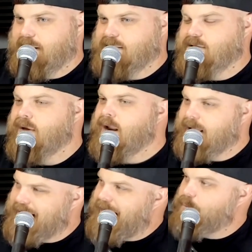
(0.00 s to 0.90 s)
and positive.
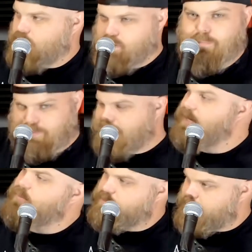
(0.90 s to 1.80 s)
Like I will
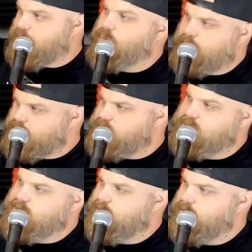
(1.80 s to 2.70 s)
complain with my
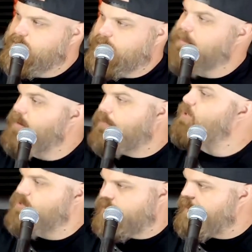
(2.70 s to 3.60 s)
words. Yes. But I'm going to
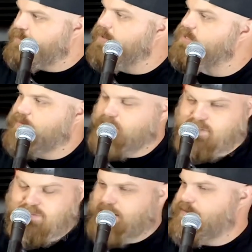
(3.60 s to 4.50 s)
push through it. Like perseverance
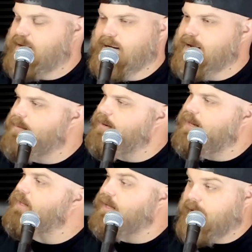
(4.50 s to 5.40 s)
yes. is my thing. Like I'm an
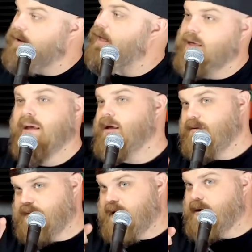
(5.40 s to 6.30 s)
idiot. I, like
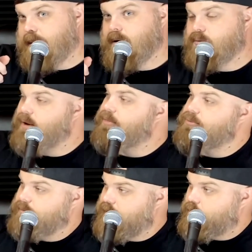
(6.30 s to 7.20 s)
if the, I, I'm going to run
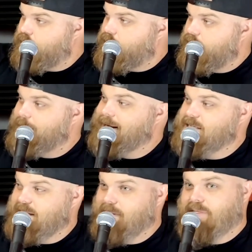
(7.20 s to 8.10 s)
through that wall. It might
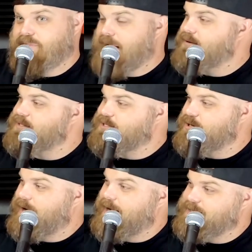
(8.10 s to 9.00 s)
take me a thousand
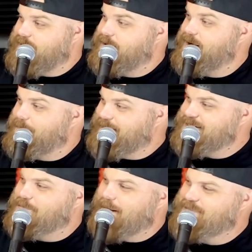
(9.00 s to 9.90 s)
tries and I'll get a
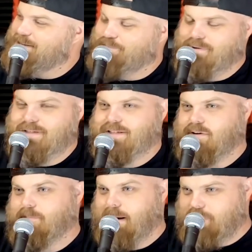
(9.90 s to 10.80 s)
bunch of yeah. bumps and bruises.
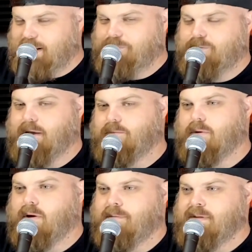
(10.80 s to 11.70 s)
Yeah. Through, but I'm going to get through that
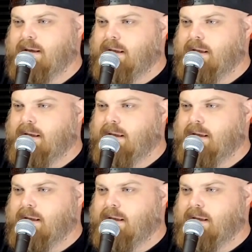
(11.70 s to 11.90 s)
wall.